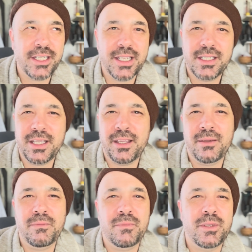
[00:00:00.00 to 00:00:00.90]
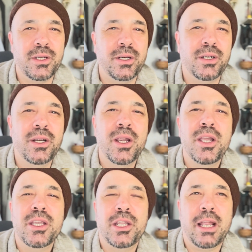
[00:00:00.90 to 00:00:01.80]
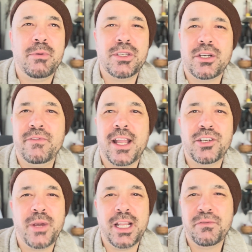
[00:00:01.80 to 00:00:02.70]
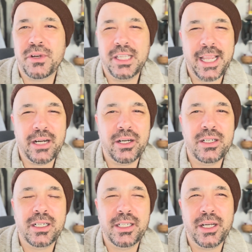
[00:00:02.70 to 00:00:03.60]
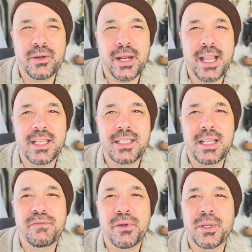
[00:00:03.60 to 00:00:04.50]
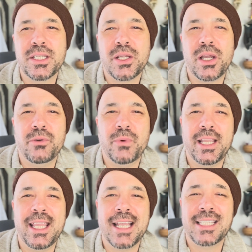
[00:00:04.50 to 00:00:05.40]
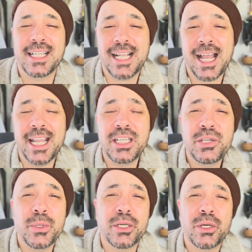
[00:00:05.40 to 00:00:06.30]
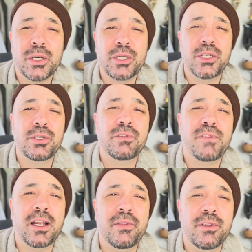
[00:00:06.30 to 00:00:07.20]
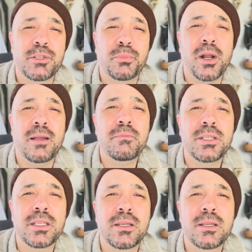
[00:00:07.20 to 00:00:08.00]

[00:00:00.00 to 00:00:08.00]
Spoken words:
systems, or, I reserve that training for later, and I instead focus on Reiki as the guide to encourage you to follow those prompts.